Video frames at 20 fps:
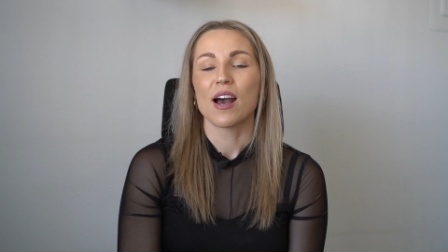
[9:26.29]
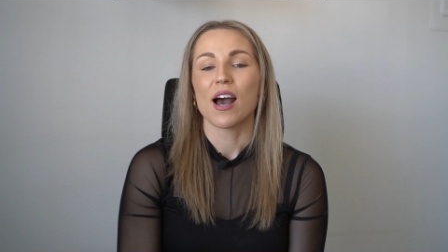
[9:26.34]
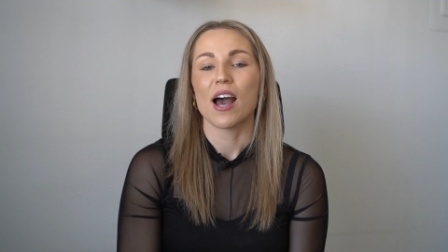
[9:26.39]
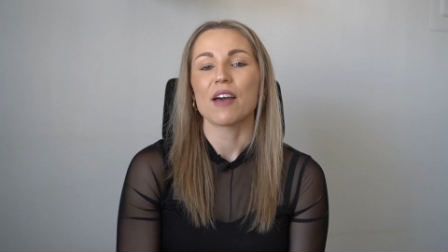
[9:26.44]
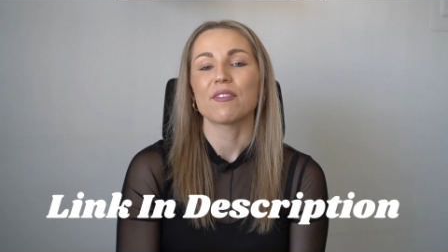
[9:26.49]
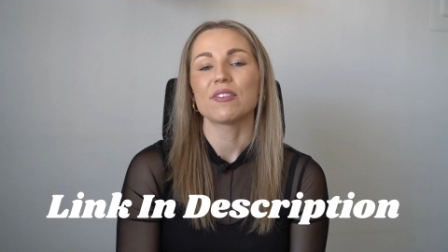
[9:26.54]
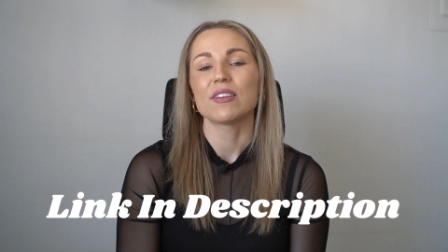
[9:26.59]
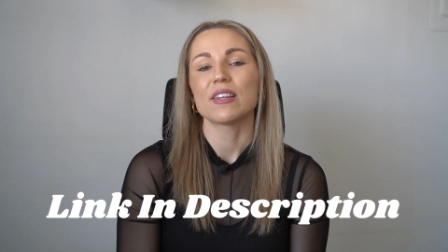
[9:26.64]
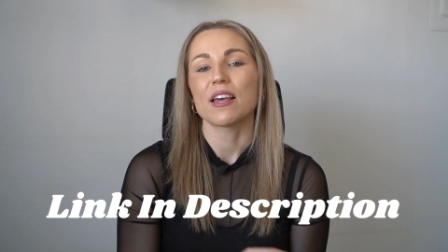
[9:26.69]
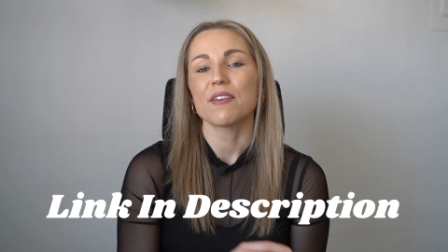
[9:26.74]

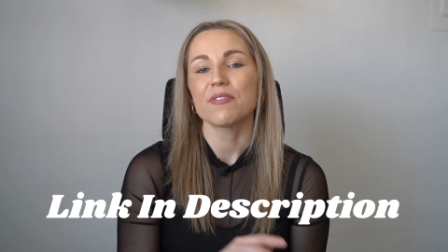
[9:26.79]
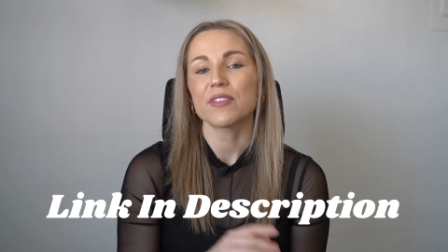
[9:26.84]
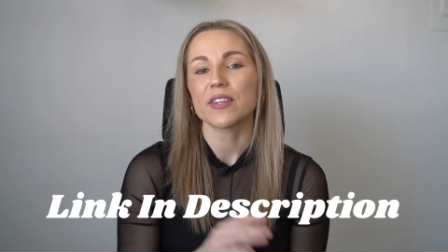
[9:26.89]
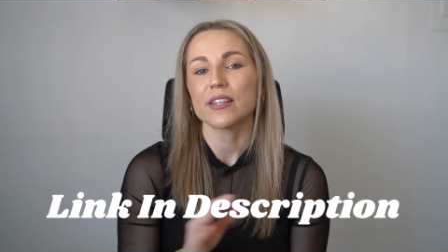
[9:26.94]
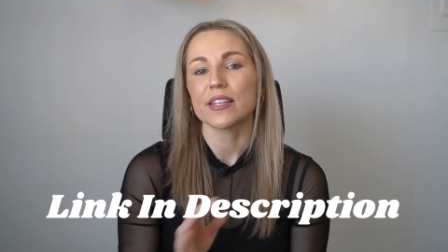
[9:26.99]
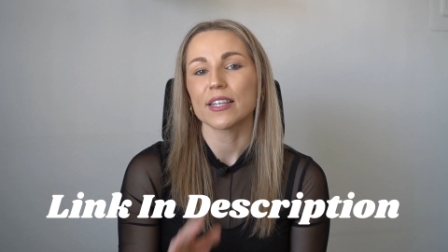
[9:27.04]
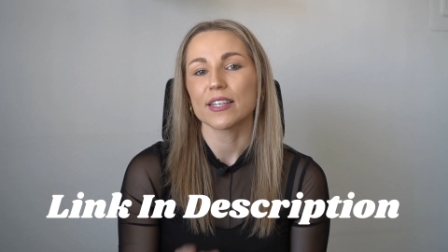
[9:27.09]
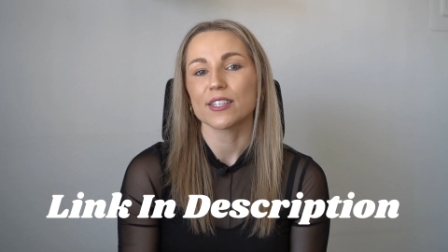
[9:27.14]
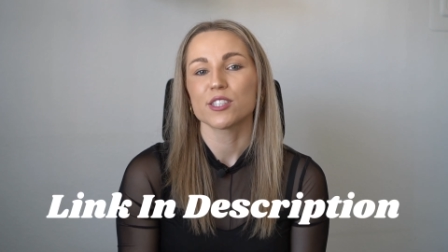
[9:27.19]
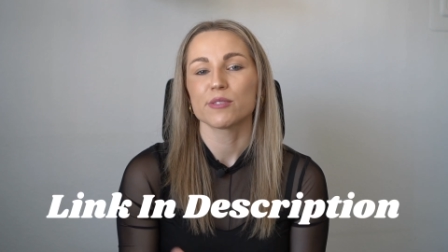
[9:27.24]
I've left
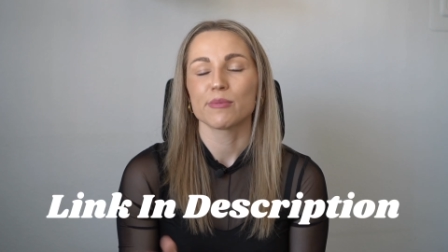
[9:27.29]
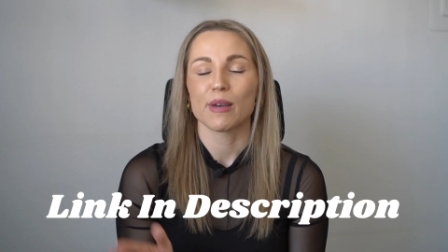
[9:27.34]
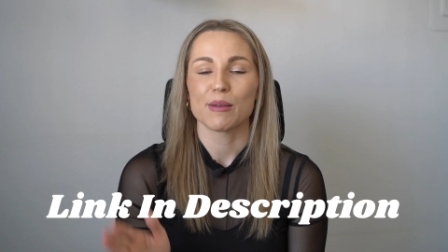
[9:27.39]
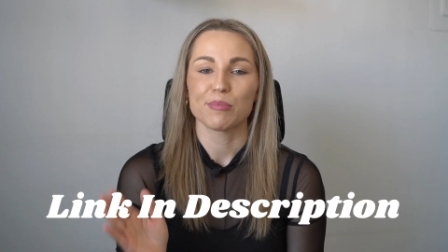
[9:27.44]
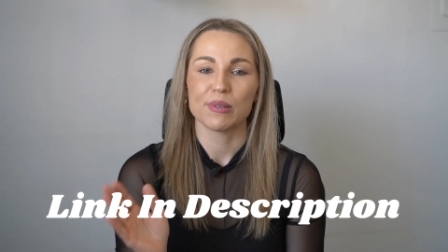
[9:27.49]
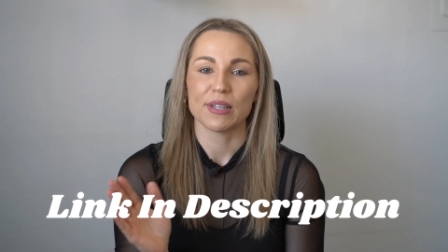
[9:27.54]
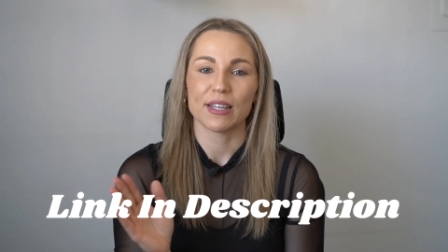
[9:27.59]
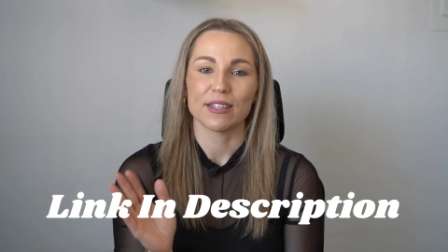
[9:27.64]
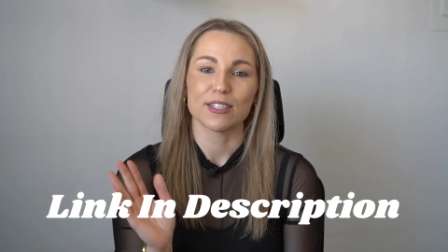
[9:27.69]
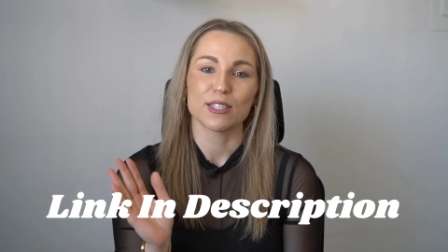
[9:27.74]
the link to my
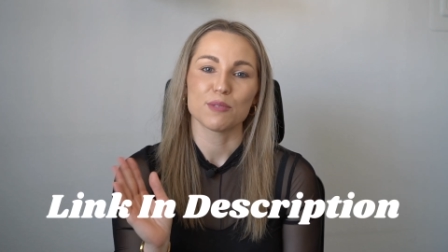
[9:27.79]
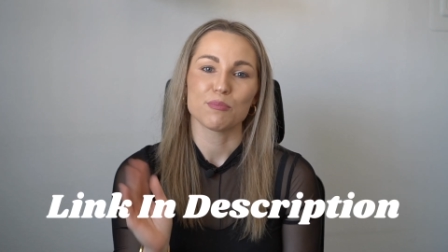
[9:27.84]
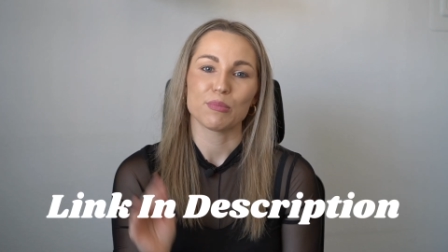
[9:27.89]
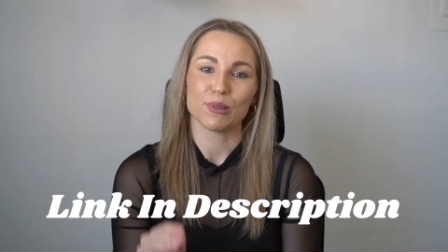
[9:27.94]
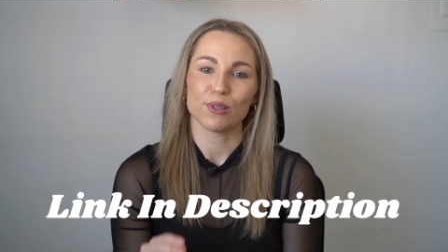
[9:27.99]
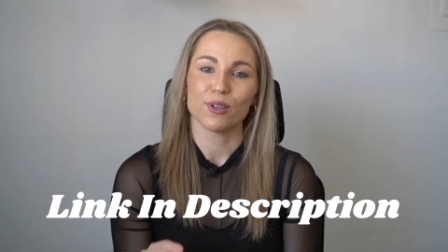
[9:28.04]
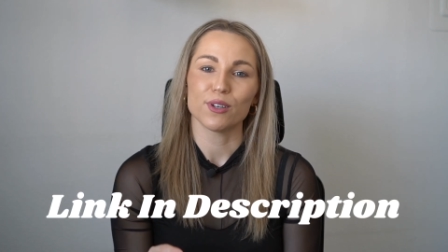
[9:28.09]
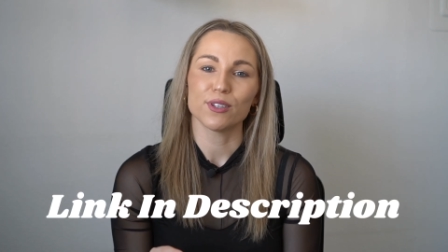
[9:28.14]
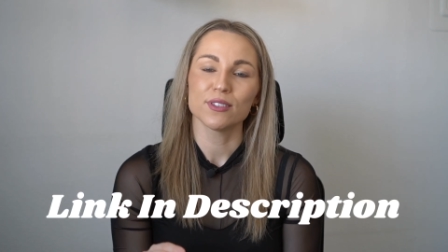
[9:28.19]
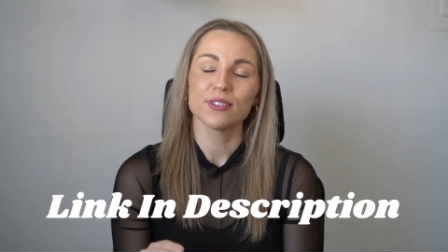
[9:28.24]
playlist
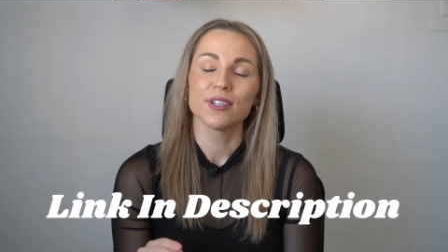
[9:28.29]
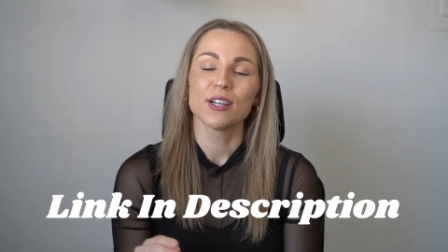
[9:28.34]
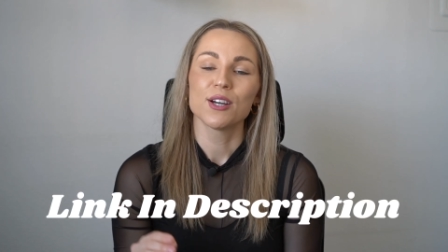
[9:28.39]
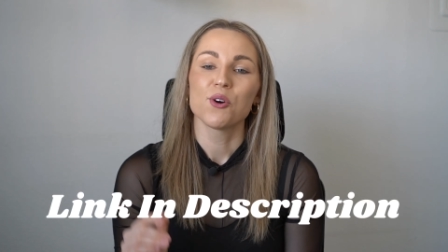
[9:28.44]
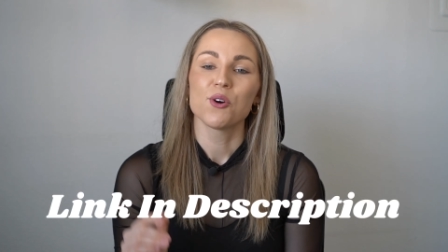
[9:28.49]
below,